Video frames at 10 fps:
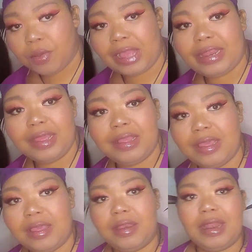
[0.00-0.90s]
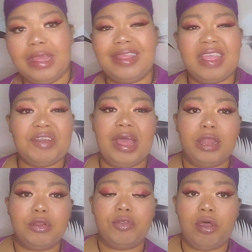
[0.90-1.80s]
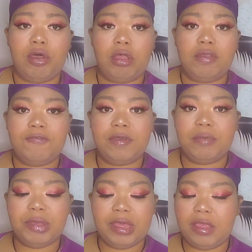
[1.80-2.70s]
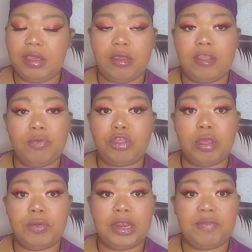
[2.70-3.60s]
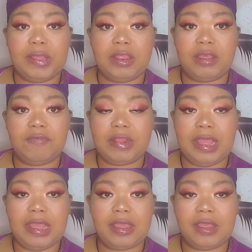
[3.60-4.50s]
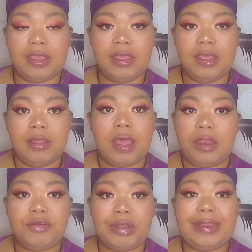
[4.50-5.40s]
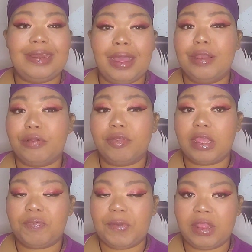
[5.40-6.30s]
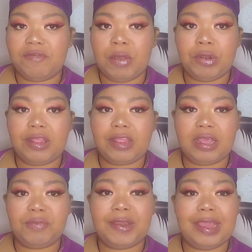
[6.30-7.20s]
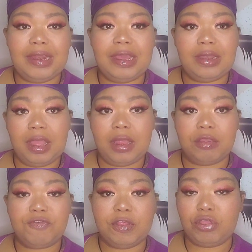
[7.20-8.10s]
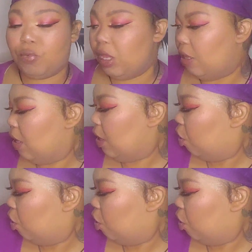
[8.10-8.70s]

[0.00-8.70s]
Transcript: I did get like $7 off, but y'all, this was so expensive. Like under $90 expensive. I want to say I spent $89 for this 20-inch